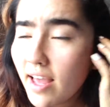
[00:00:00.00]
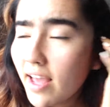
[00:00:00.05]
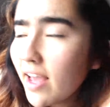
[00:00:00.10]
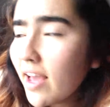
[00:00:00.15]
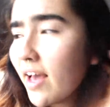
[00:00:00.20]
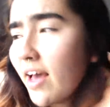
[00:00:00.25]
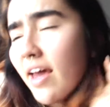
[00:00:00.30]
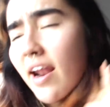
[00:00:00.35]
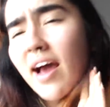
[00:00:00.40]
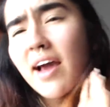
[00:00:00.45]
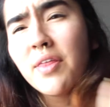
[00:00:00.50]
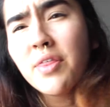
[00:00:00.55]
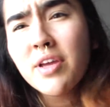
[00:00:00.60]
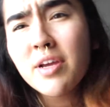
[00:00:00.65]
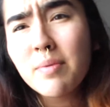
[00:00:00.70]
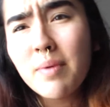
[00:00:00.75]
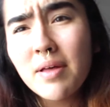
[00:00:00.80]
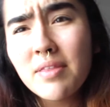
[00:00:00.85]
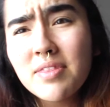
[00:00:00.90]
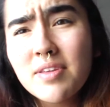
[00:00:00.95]
And I
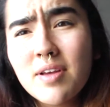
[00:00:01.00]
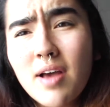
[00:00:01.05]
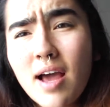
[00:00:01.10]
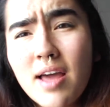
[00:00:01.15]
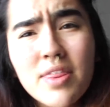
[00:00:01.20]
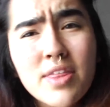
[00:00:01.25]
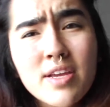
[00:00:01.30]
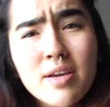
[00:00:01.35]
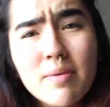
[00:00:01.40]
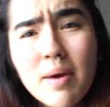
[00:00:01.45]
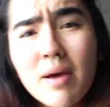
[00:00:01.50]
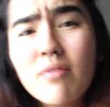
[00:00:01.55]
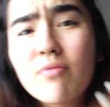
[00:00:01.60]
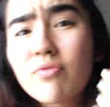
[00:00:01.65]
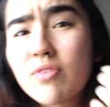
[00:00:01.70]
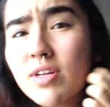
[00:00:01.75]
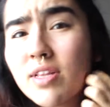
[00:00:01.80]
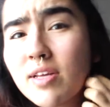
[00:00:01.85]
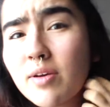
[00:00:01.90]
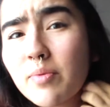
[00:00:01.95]
think about the, I think
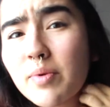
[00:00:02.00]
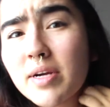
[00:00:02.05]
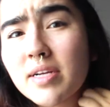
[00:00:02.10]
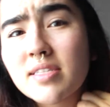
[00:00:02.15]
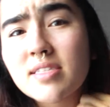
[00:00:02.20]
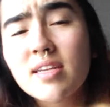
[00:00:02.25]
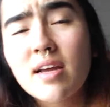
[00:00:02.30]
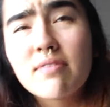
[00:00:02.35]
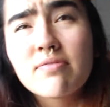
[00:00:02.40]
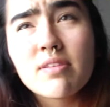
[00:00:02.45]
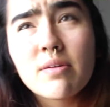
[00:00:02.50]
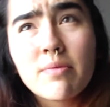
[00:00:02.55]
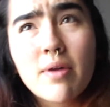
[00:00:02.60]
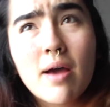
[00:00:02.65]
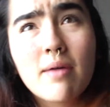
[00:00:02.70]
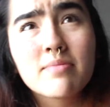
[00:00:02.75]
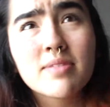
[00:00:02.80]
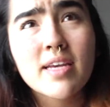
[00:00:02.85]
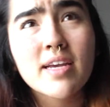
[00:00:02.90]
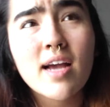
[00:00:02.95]
about really weird stuff sometimes.